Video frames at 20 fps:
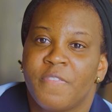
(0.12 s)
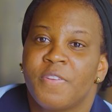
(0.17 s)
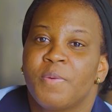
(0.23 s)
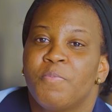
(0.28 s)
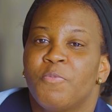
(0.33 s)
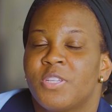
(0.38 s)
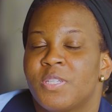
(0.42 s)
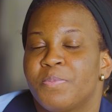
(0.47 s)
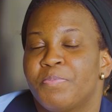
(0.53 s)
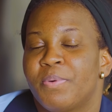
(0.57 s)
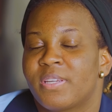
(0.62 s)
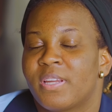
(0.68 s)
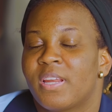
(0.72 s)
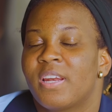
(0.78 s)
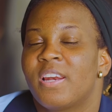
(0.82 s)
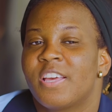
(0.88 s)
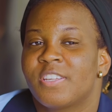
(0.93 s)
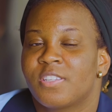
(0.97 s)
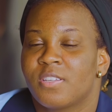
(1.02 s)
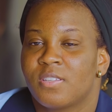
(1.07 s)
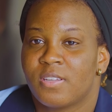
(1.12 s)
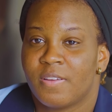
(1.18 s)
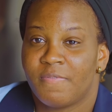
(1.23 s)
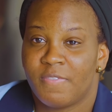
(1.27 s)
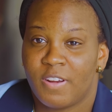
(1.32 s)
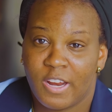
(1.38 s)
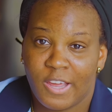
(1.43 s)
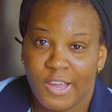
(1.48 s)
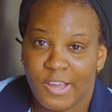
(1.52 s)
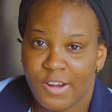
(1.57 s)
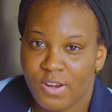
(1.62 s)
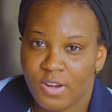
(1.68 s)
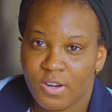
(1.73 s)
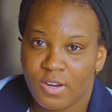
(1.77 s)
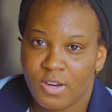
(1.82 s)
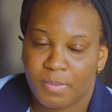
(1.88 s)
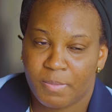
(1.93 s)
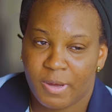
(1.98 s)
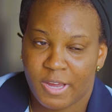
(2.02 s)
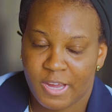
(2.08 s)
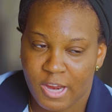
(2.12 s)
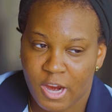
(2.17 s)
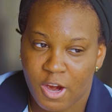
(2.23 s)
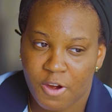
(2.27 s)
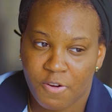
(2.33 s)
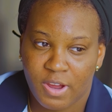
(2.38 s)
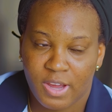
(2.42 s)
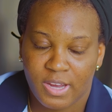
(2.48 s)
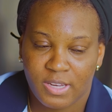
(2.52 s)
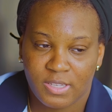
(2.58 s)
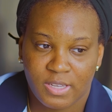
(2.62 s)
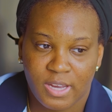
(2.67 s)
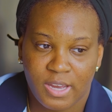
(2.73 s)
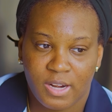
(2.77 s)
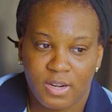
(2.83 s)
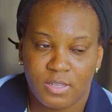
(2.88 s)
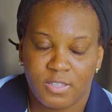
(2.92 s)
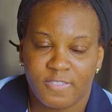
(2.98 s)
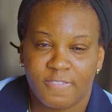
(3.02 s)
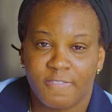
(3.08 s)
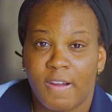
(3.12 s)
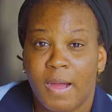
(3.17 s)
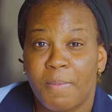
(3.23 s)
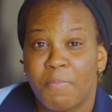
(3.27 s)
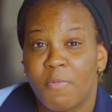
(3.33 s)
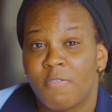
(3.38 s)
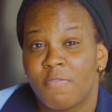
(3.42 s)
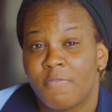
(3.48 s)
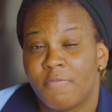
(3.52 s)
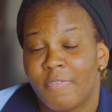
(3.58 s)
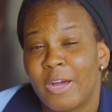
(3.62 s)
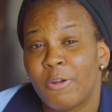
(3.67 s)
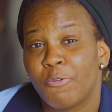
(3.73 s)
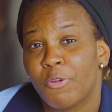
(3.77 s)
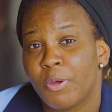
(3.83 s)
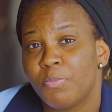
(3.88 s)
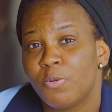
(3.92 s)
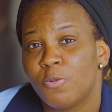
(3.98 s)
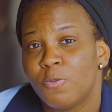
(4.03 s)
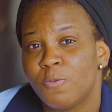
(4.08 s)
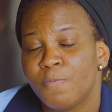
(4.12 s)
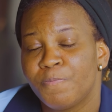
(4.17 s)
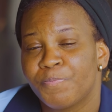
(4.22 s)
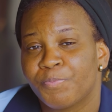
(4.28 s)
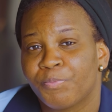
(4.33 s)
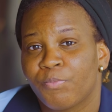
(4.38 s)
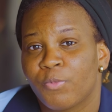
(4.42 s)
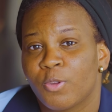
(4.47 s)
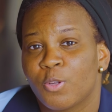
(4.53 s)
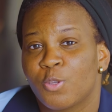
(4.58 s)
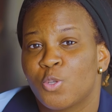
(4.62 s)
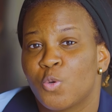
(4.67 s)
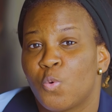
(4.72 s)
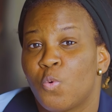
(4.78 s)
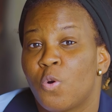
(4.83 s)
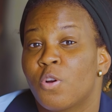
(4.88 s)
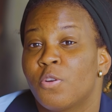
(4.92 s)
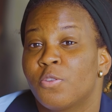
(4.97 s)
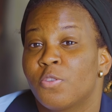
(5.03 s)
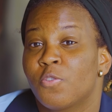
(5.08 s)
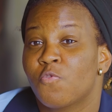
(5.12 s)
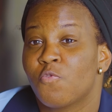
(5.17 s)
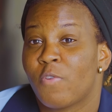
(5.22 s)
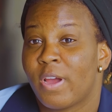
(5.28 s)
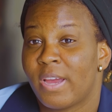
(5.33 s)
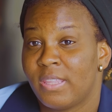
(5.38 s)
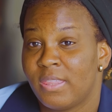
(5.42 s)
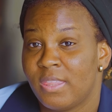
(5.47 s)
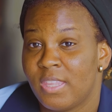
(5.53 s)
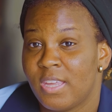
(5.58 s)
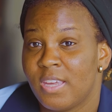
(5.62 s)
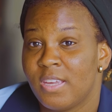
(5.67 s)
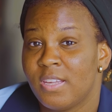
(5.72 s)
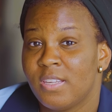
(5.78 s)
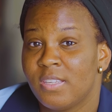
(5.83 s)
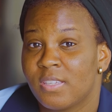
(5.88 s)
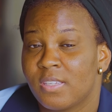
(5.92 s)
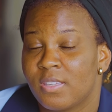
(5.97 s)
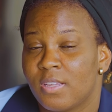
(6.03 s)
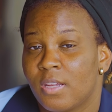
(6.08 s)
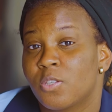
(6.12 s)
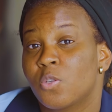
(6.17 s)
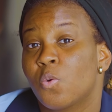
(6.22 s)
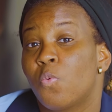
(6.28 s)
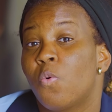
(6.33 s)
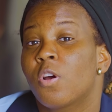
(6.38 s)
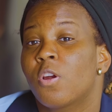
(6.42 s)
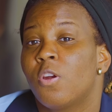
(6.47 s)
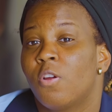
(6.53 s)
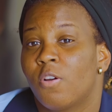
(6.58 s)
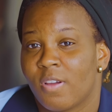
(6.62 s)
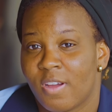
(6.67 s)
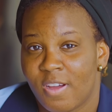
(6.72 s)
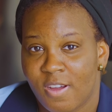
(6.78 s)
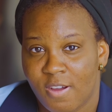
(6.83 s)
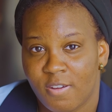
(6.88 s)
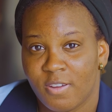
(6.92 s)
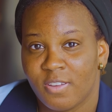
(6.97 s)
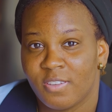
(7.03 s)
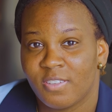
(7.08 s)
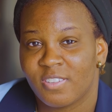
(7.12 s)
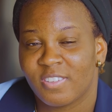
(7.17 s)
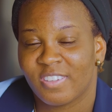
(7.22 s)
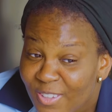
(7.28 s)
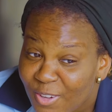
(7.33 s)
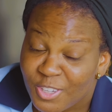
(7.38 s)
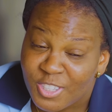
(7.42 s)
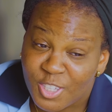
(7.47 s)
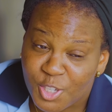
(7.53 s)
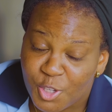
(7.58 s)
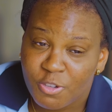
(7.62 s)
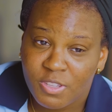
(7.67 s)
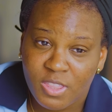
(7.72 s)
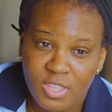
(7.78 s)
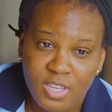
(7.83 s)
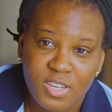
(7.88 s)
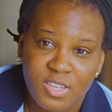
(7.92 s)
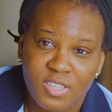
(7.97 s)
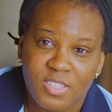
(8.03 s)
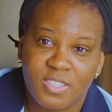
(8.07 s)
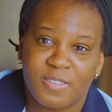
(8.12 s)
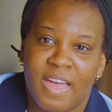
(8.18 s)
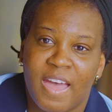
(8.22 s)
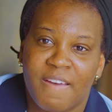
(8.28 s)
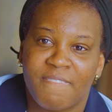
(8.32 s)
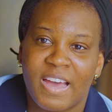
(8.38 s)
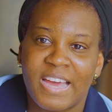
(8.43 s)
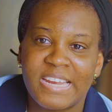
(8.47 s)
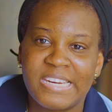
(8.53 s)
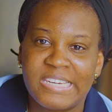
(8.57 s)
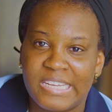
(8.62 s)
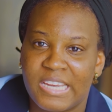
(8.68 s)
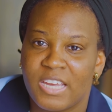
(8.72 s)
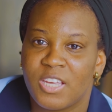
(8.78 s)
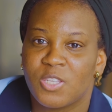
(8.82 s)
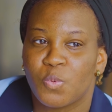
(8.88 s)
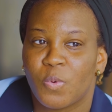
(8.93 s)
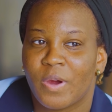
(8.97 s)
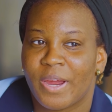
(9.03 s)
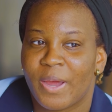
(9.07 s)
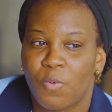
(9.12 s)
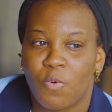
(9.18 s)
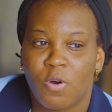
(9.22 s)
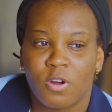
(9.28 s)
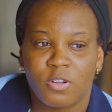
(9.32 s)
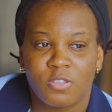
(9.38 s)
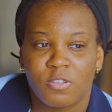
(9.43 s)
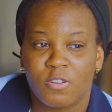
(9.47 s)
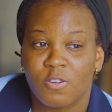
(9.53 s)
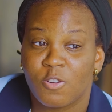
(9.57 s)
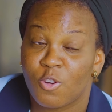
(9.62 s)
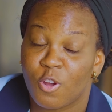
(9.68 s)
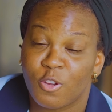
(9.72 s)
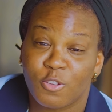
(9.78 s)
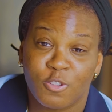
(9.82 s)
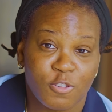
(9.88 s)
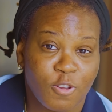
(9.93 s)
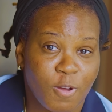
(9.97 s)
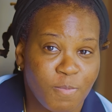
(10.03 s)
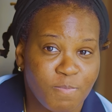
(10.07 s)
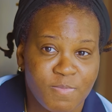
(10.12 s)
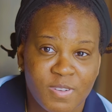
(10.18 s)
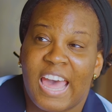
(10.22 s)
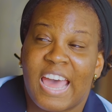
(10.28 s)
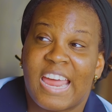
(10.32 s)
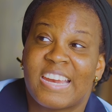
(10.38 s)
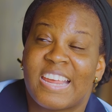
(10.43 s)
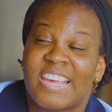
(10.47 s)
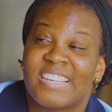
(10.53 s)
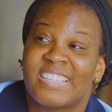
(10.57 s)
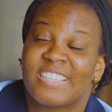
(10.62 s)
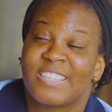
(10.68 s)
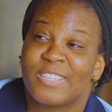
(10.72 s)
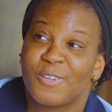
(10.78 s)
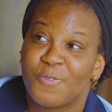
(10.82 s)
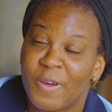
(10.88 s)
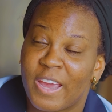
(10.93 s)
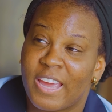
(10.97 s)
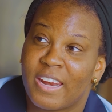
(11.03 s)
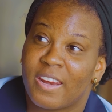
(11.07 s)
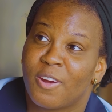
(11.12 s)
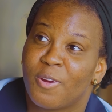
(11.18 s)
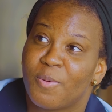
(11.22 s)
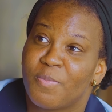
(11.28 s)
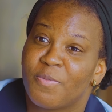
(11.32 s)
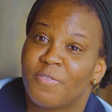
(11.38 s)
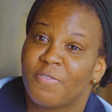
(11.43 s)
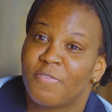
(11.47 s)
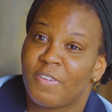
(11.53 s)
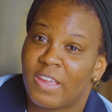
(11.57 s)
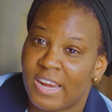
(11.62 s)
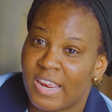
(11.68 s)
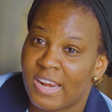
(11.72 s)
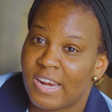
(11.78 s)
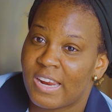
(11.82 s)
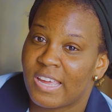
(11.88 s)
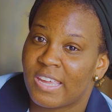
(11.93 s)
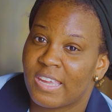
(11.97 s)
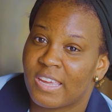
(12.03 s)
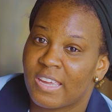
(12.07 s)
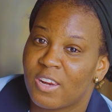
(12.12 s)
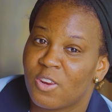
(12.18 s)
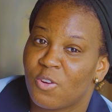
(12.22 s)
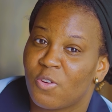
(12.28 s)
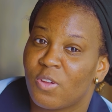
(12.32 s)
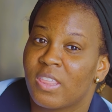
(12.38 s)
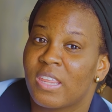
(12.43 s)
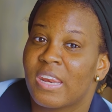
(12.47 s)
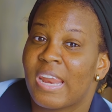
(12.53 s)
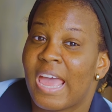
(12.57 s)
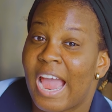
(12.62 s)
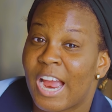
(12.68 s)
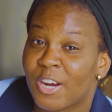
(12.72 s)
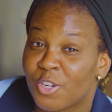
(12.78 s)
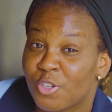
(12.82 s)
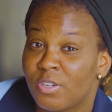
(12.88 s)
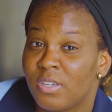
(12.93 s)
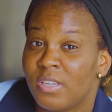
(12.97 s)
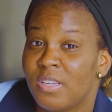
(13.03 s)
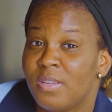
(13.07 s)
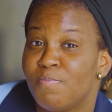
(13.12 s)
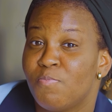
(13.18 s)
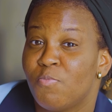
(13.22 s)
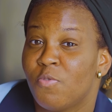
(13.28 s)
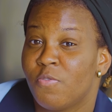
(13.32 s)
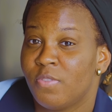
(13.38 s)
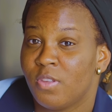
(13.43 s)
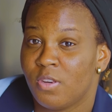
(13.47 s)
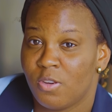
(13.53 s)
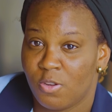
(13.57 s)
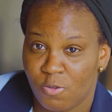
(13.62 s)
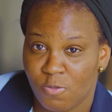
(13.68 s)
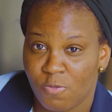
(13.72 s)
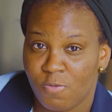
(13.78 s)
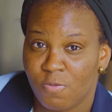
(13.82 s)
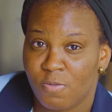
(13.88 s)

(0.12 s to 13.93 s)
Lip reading: of the most important lessons I've learned in my career is that it is far more valuable to work on the right things than to work longer hours. Because the truth is, I've had days where I worked non-stop and I still ended up feeling like nothing actually moved the needle.